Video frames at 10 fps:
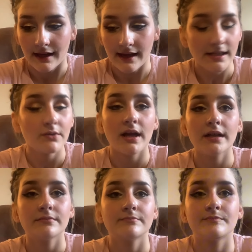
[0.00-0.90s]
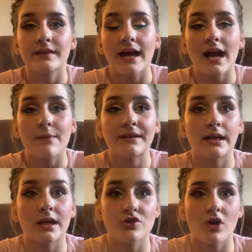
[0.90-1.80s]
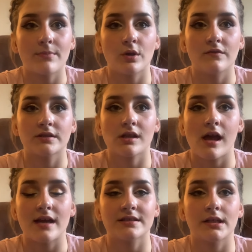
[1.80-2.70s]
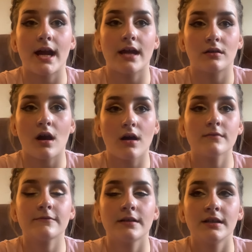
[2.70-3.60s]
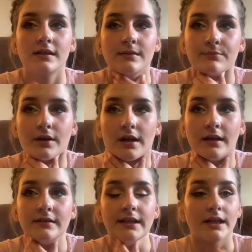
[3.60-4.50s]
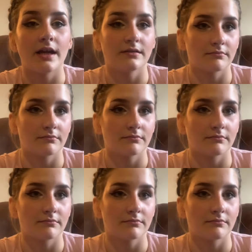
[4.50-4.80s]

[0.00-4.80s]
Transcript: anyway, that happened and I dropped out of his class and I had an off. But then I